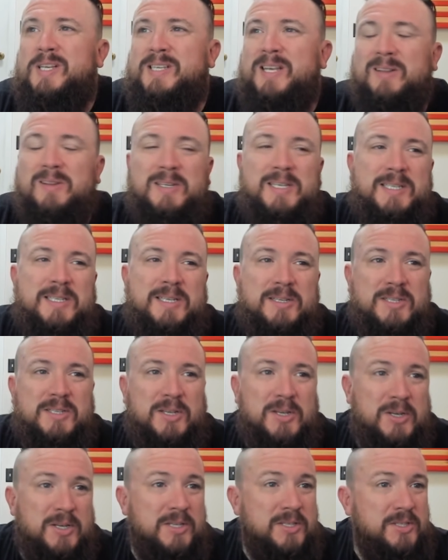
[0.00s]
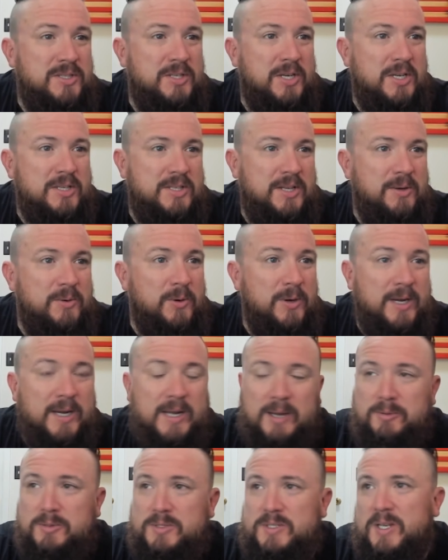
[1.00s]
at least as good as Justin Reed,
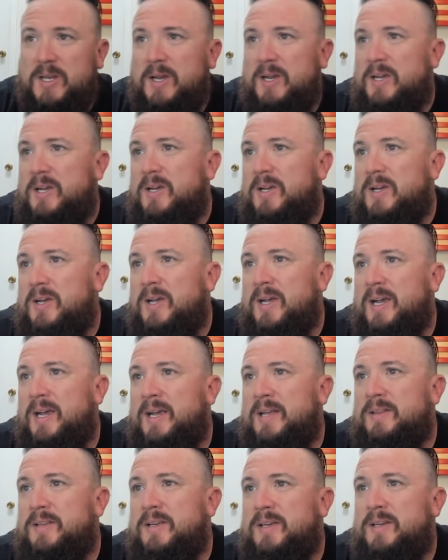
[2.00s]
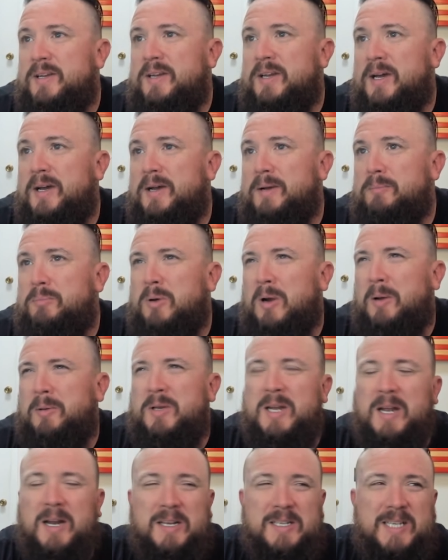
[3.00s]
I would say. And then
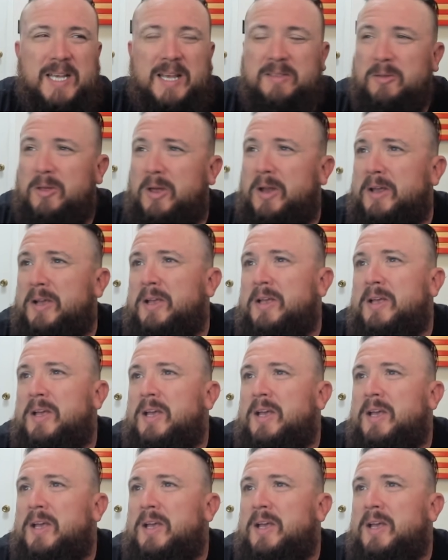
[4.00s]
probably not as athletic.